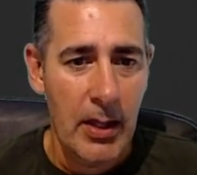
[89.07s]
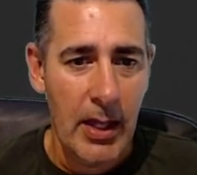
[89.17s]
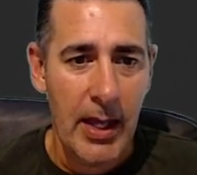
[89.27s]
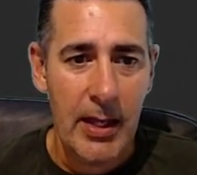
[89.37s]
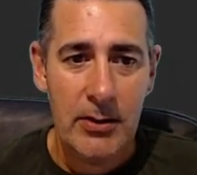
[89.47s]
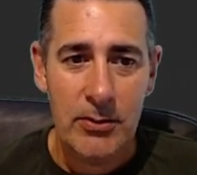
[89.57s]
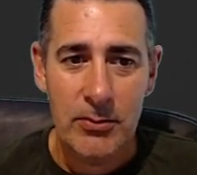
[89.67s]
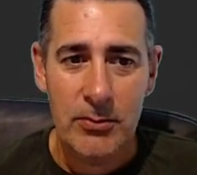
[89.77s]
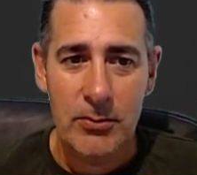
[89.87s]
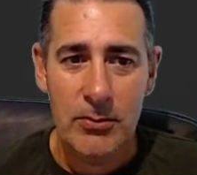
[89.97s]

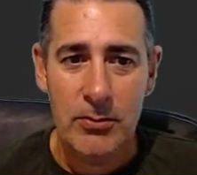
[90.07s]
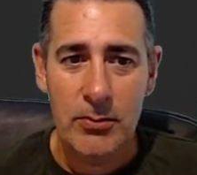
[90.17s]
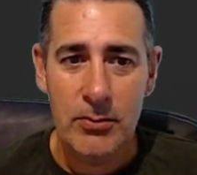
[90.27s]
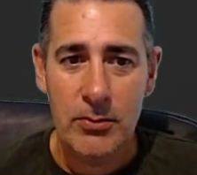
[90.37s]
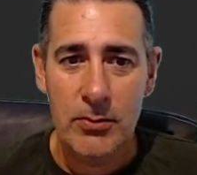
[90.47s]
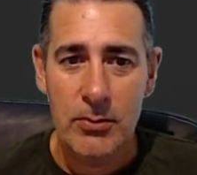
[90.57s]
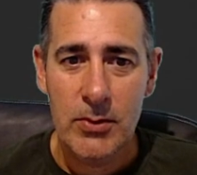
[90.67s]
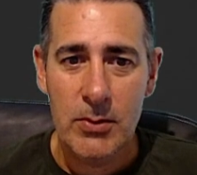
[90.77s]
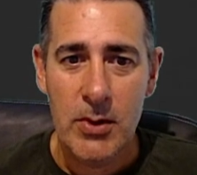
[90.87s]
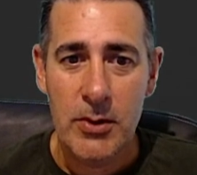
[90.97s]
And
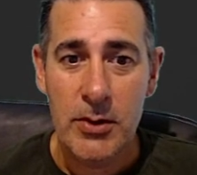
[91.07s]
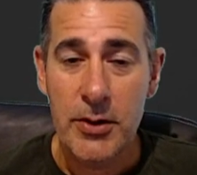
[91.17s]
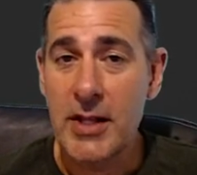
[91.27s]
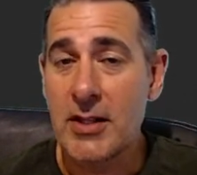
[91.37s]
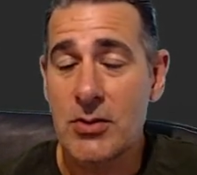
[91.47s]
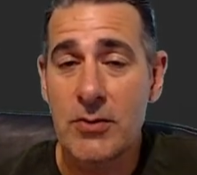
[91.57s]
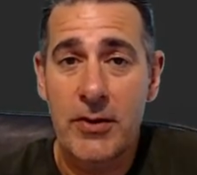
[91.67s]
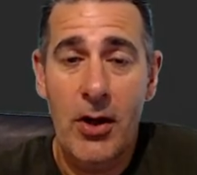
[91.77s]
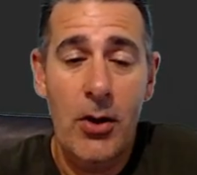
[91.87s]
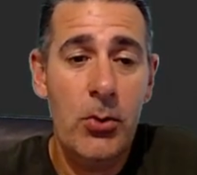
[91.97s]
the thing that's good
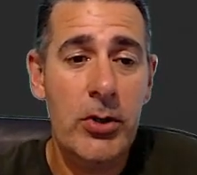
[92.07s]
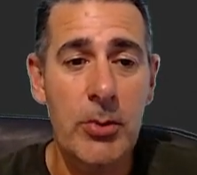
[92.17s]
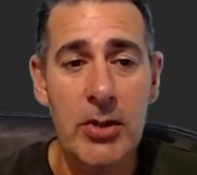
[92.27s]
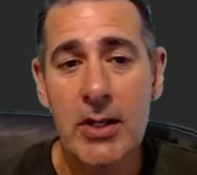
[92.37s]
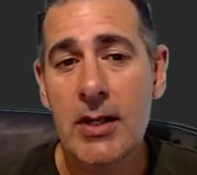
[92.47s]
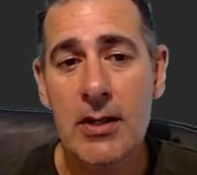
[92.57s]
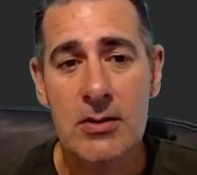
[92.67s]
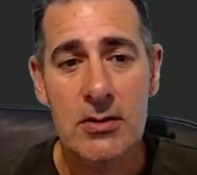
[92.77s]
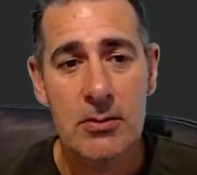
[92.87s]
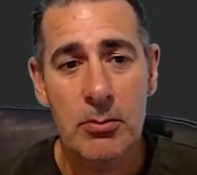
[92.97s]
for the whole community
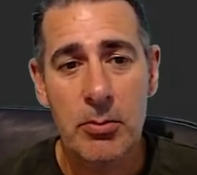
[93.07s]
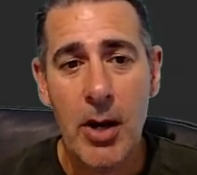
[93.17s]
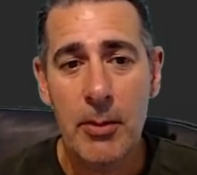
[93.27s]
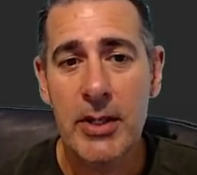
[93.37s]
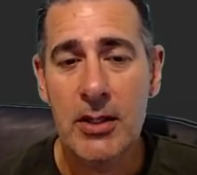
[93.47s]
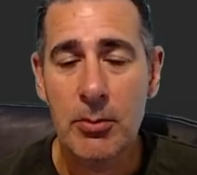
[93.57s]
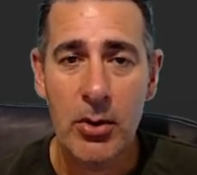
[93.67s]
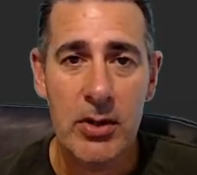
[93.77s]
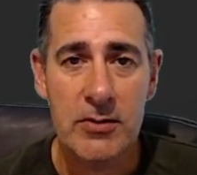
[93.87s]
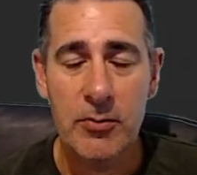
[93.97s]
is pumping the
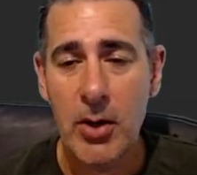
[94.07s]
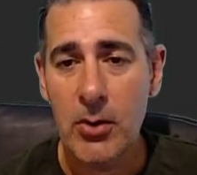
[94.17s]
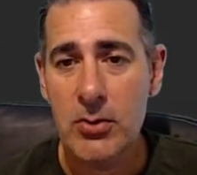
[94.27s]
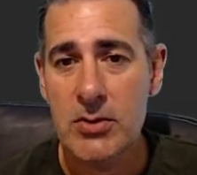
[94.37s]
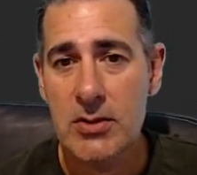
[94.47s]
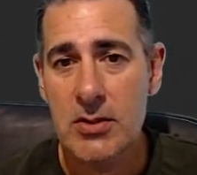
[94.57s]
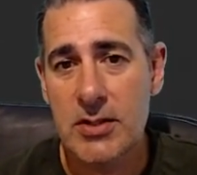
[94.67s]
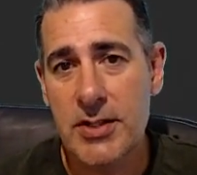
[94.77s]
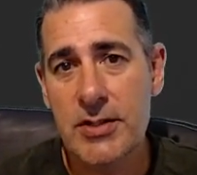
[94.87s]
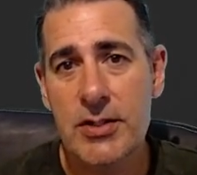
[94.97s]
price of pulse.
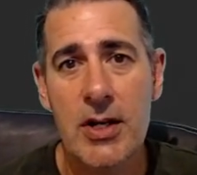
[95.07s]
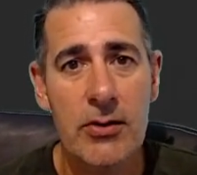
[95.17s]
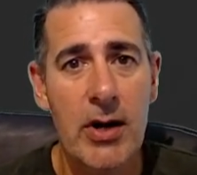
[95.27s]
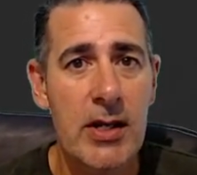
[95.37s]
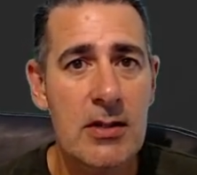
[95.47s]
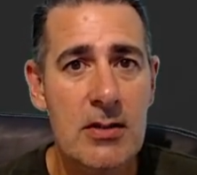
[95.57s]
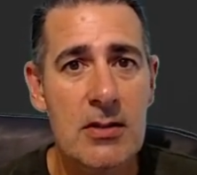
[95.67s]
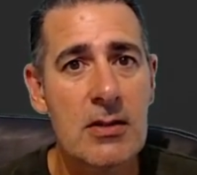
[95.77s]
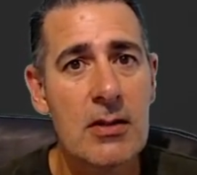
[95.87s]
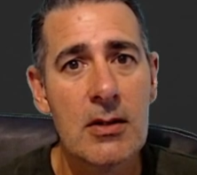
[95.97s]
So this
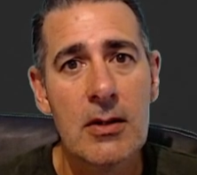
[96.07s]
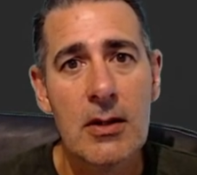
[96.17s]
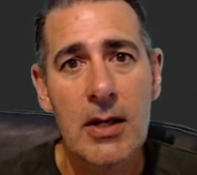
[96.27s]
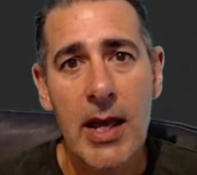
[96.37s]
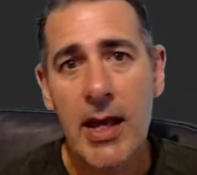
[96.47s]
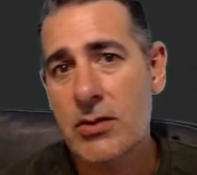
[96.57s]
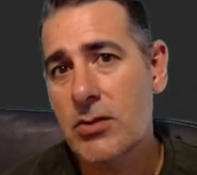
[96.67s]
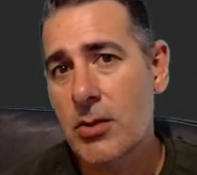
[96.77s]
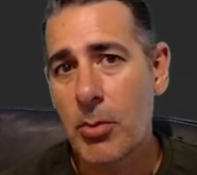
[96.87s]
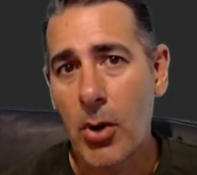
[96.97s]
generates
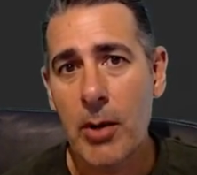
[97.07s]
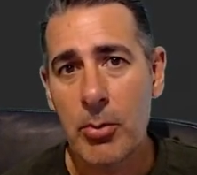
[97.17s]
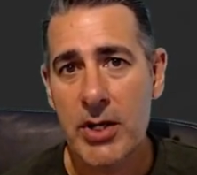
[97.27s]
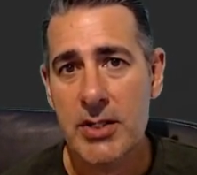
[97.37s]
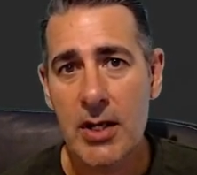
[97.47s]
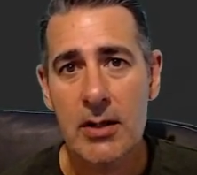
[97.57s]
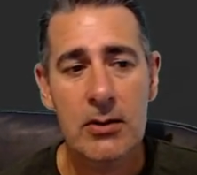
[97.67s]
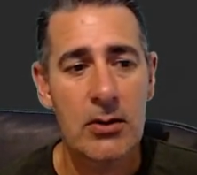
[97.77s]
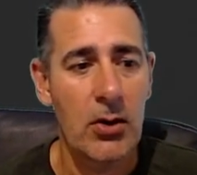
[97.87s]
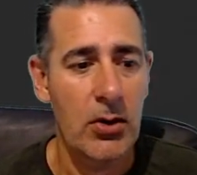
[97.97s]
extra buy pressure
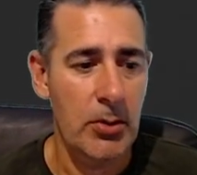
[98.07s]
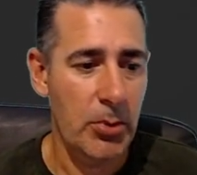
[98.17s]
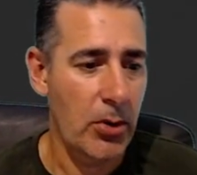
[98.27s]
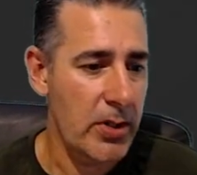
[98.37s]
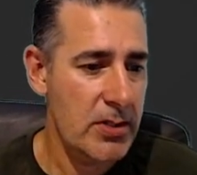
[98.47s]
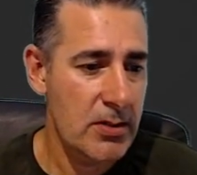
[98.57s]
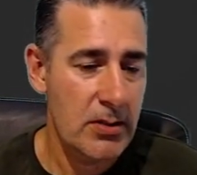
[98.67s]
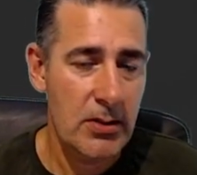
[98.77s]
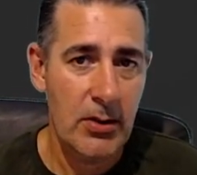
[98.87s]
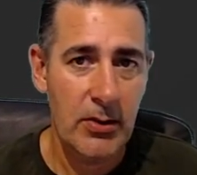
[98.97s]
on the
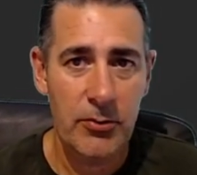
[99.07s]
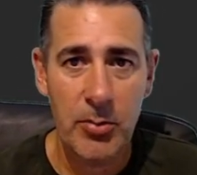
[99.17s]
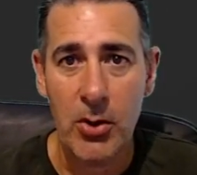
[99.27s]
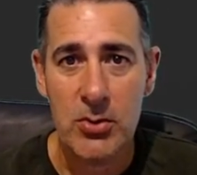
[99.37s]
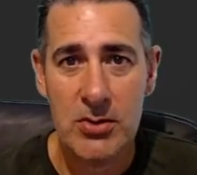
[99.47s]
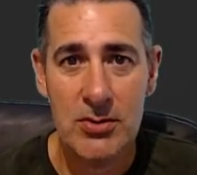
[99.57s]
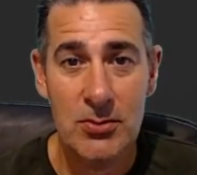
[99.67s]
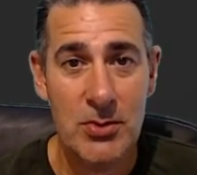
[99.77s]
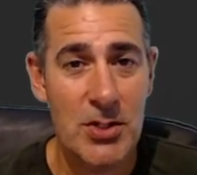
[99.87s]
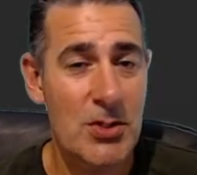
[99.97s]
price of pulse,
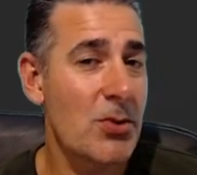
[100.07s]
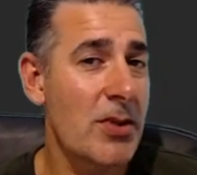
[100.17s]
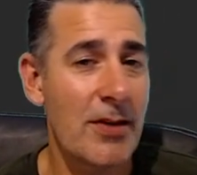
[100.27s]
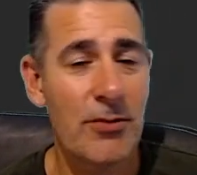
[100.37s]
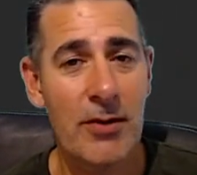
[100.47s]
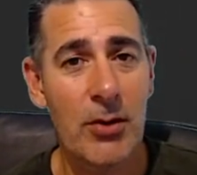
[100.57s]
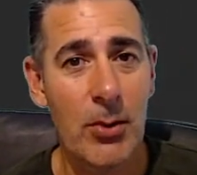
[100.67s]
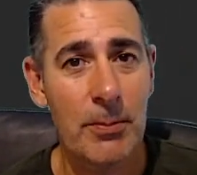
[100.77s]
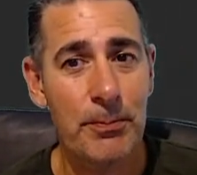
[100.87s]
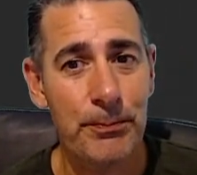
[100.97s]
which is a good thing for
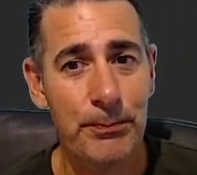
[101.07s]
everyone.